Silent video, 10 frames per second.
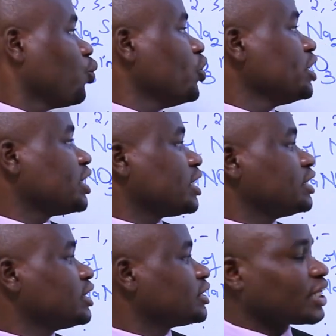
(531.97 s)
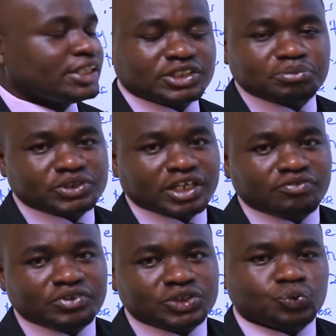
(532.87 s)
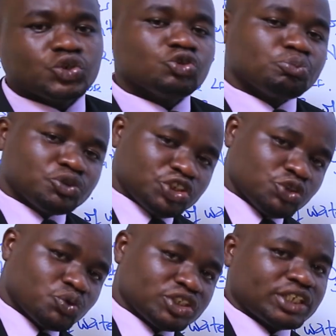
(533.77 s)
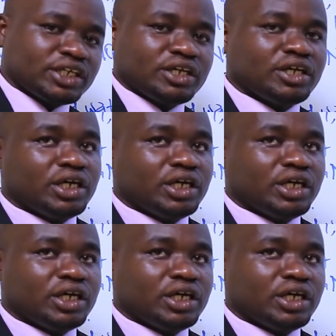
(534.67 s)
we'll realize that calcium sulfate, when you put in water,